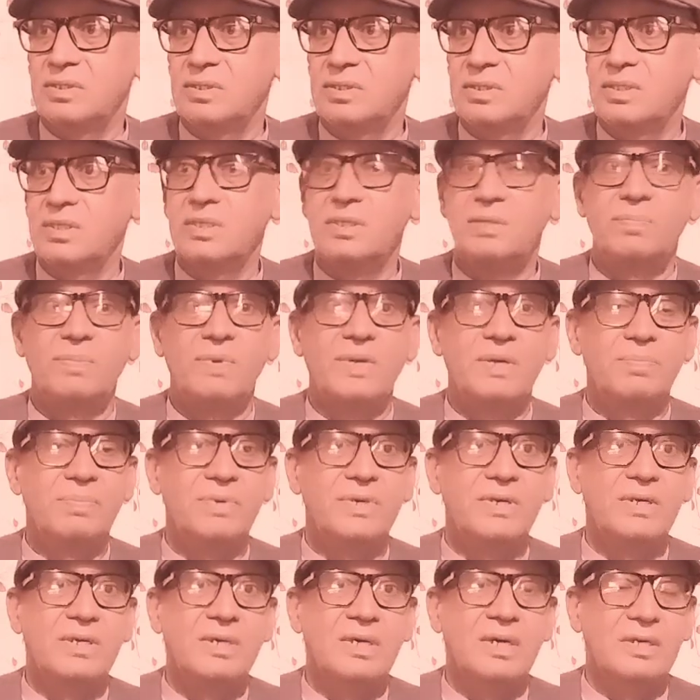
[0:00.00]
It may
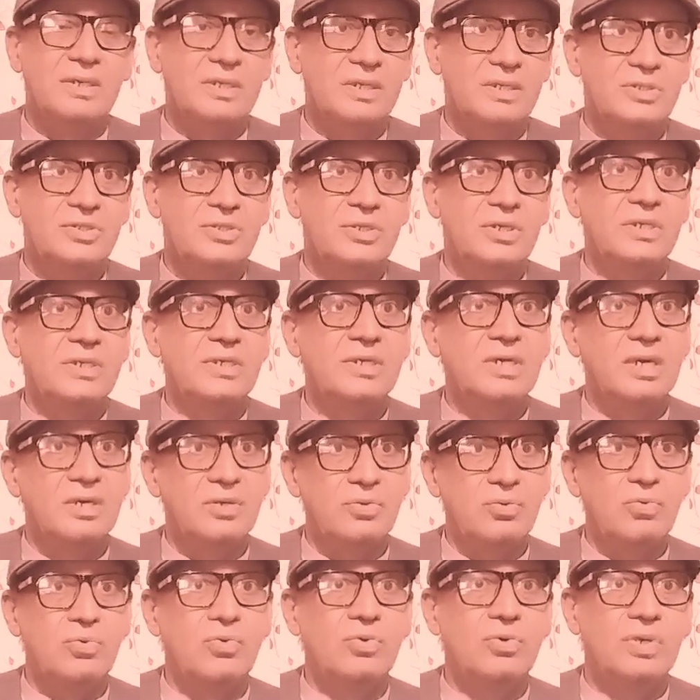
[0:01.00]
be initially
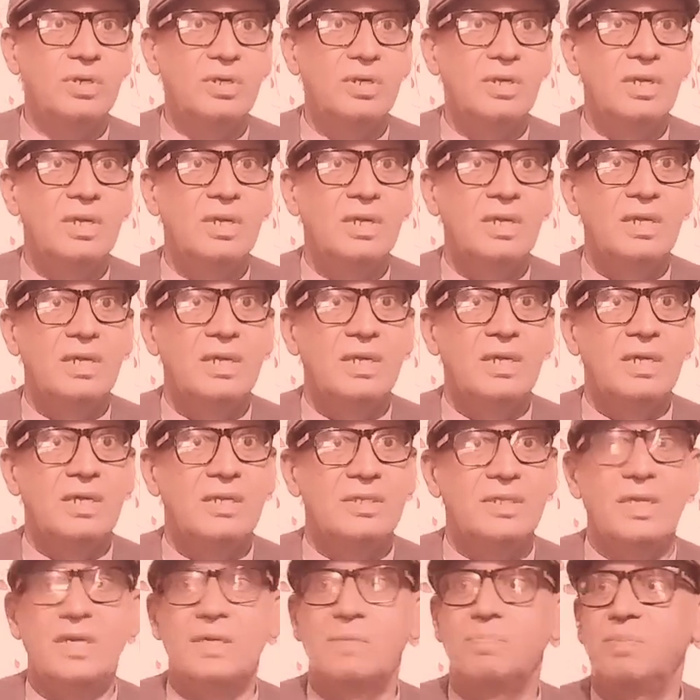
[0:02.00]
acute
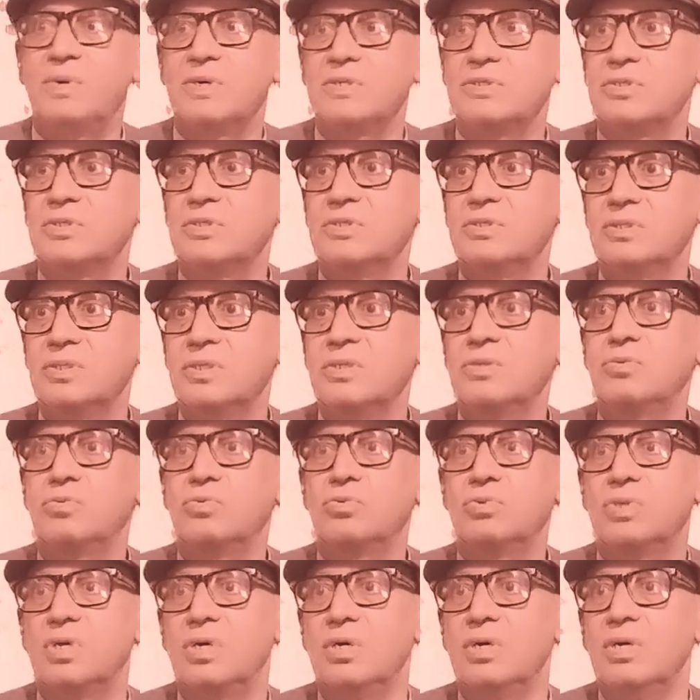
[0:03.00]
that passes
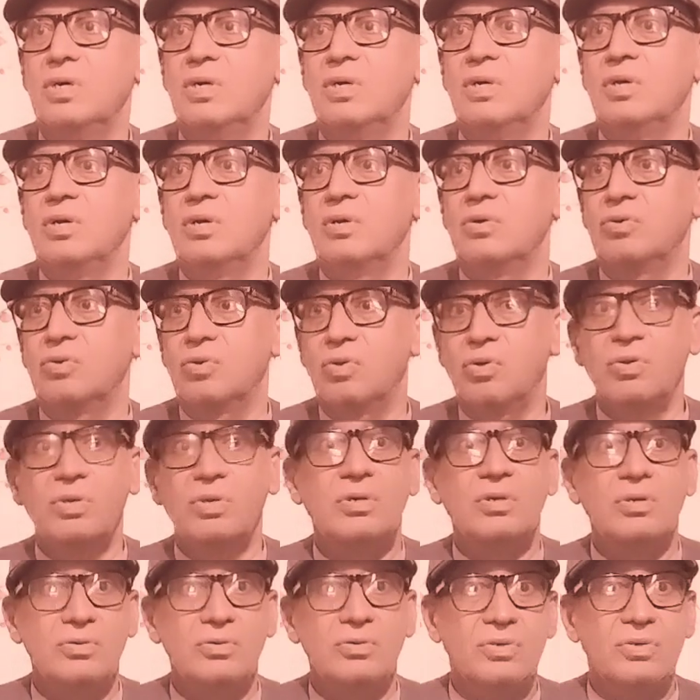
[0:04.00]
into the
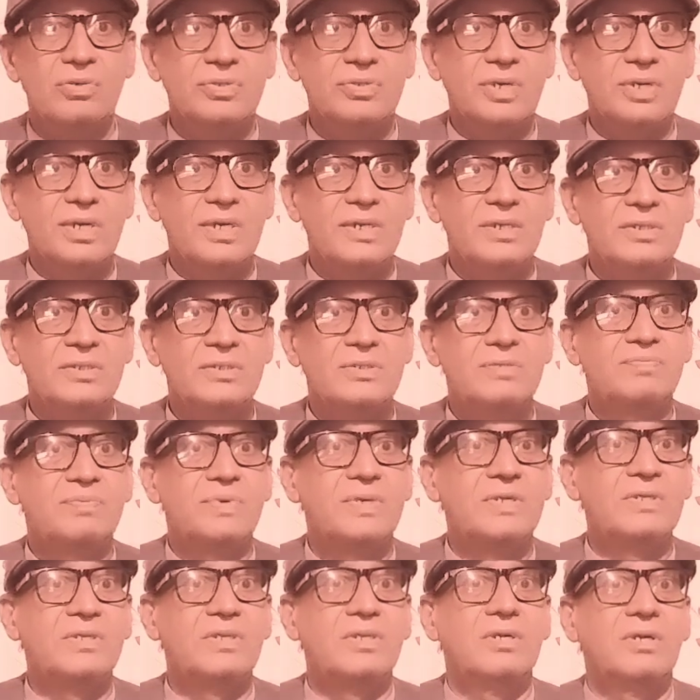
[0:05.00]
chronic tonsillitis
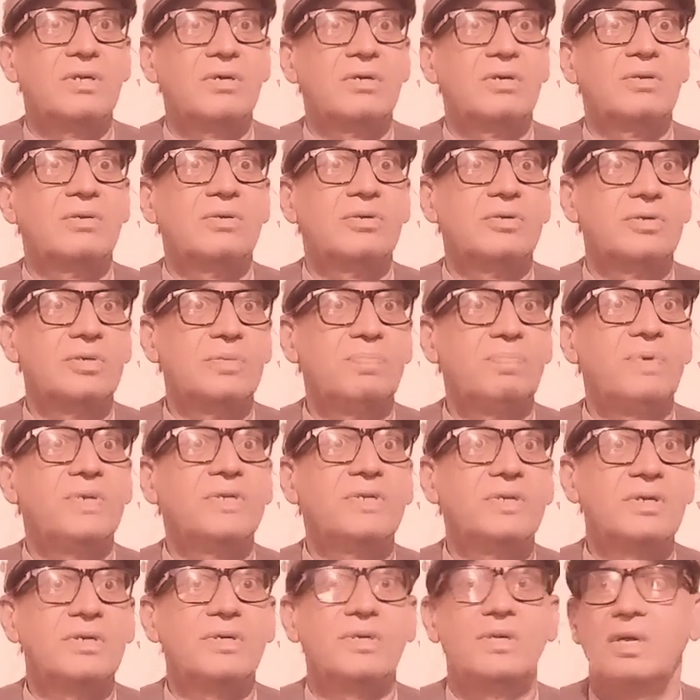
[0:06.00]
when there are
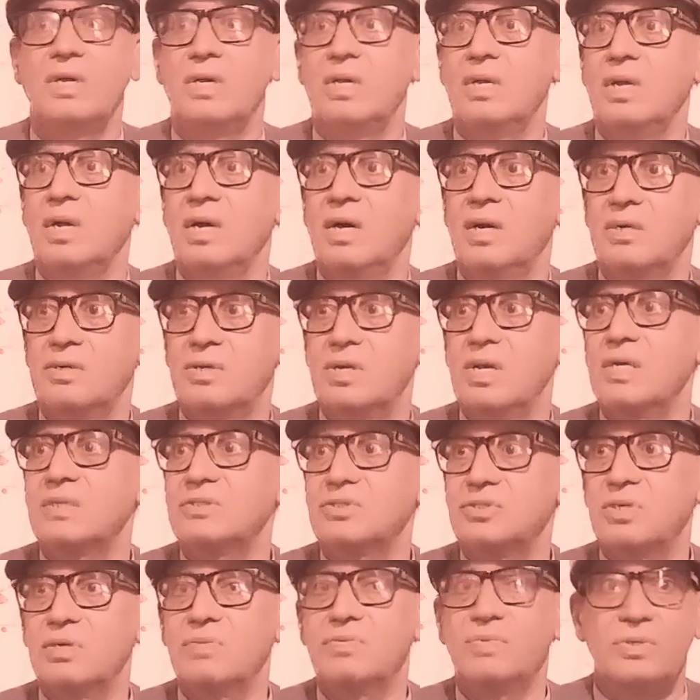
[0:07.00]
repeated
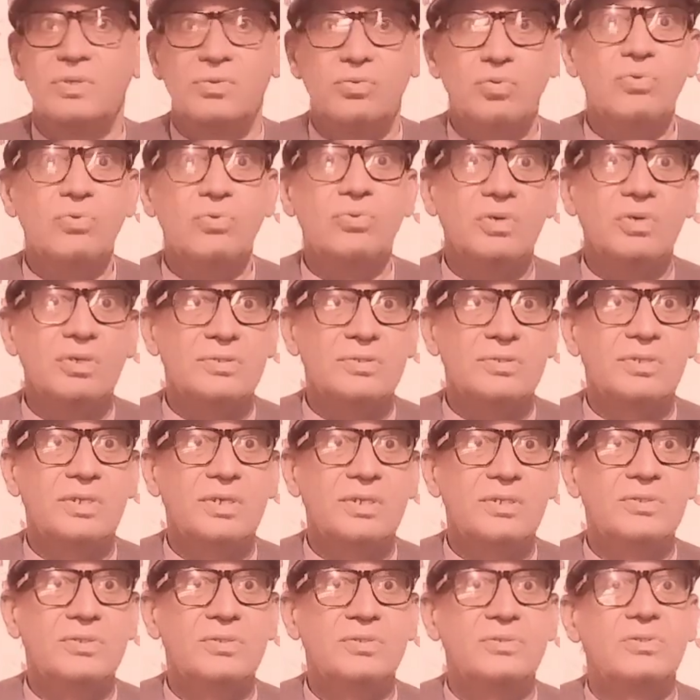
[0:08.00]
attacks of acute
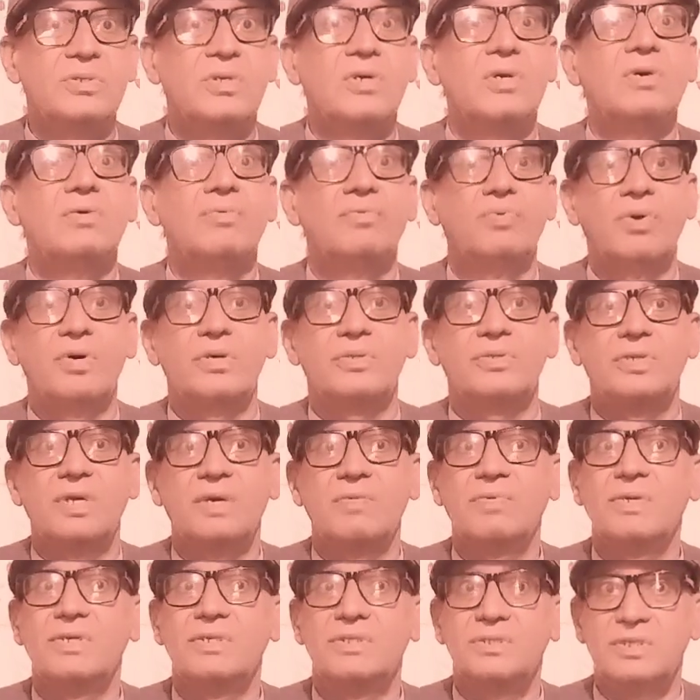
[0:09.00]
tonsillitis for
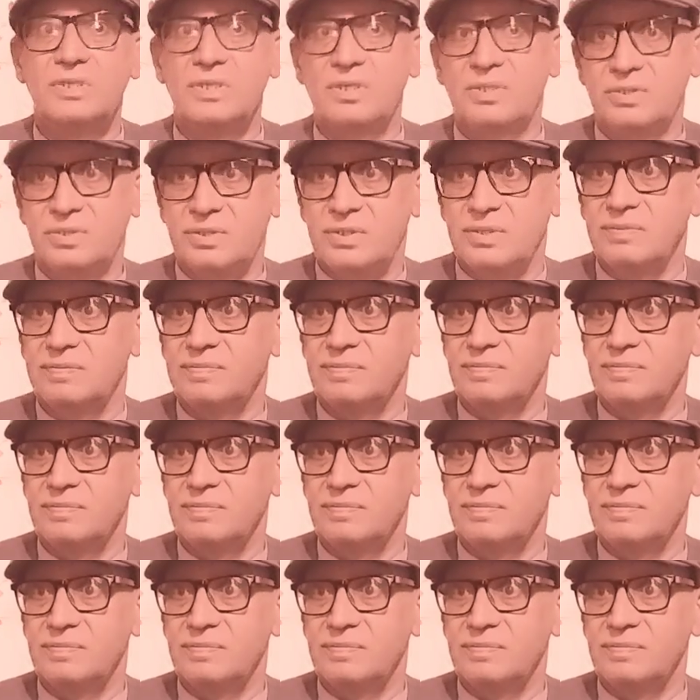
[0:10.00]
several years.